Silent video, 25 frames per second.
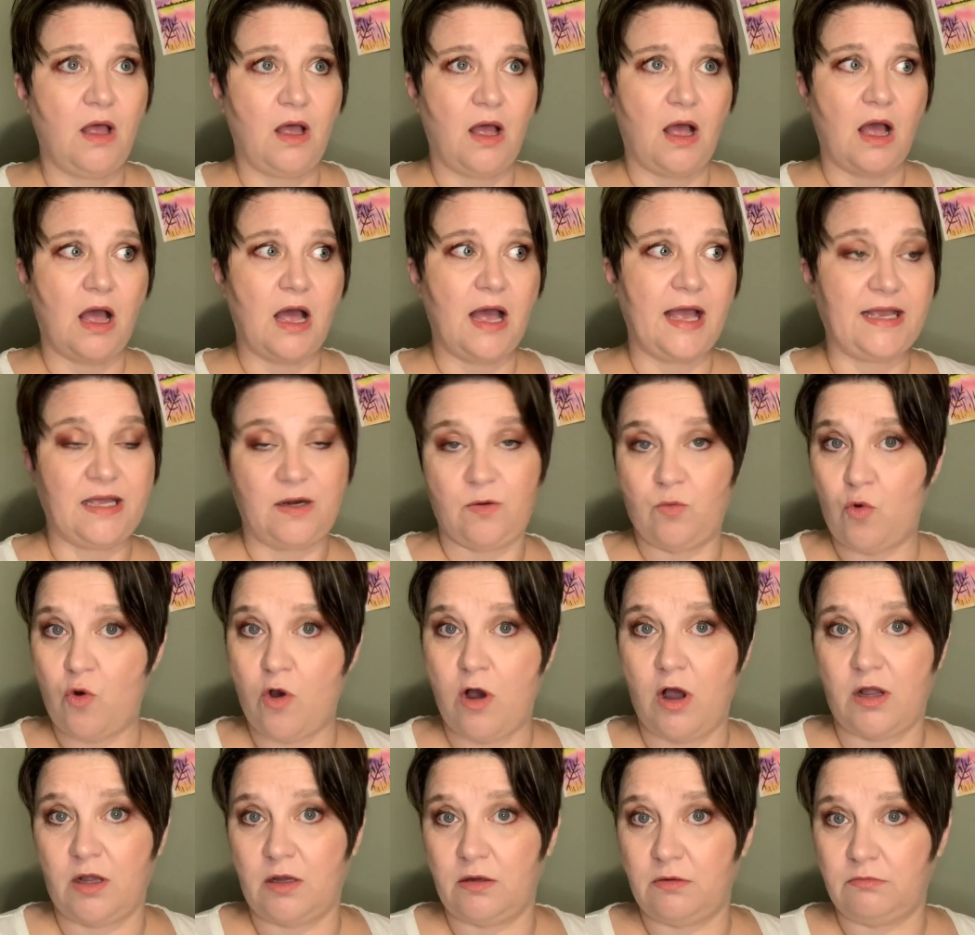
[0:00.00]
I can
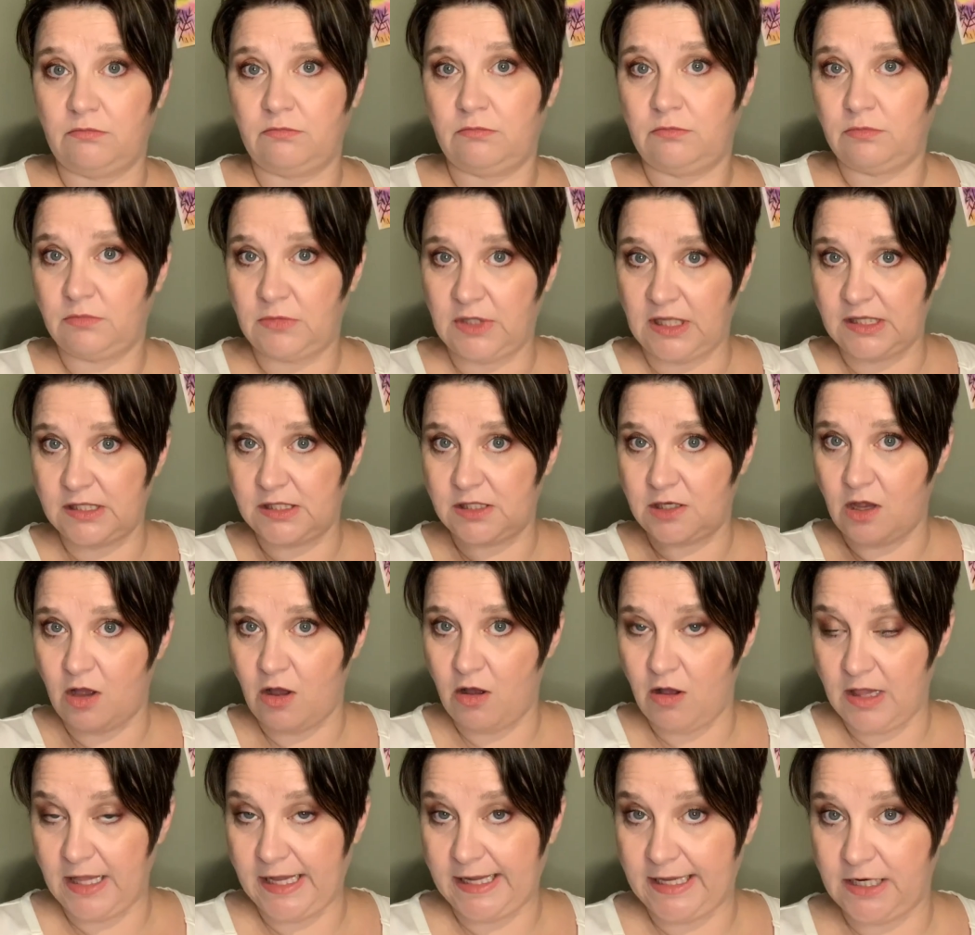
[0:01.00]
walk. That's
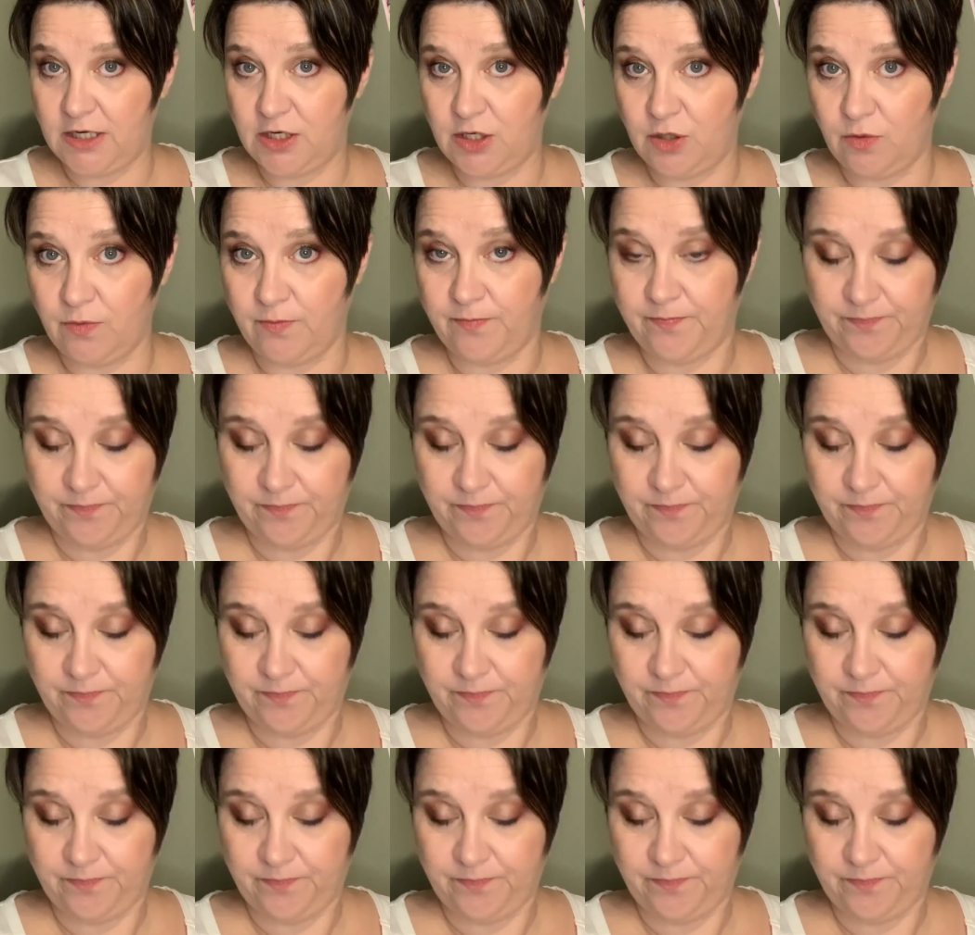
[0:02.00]
all I can do.